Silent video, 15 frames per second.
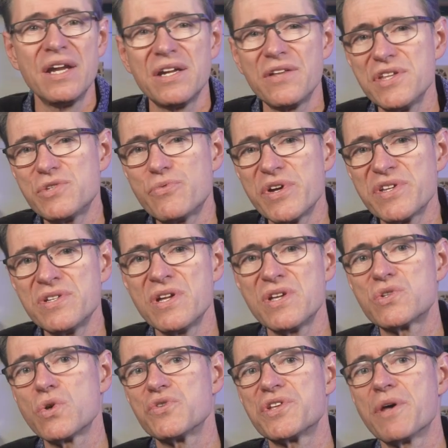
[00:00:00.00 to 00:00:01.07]
Now, this resin
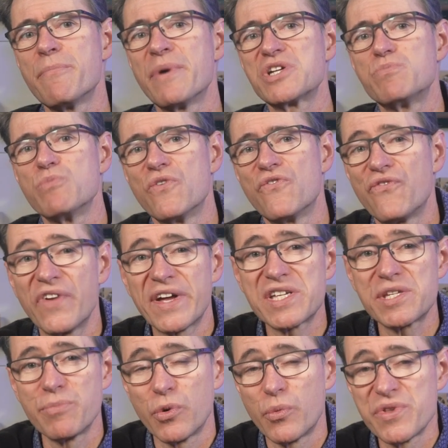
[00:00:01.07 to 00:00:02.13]
is also much more
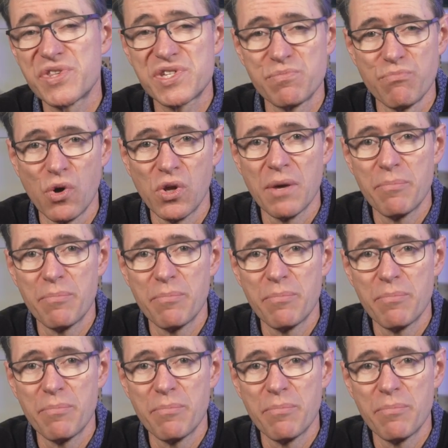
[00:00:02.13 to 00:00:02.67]
flexible with smaller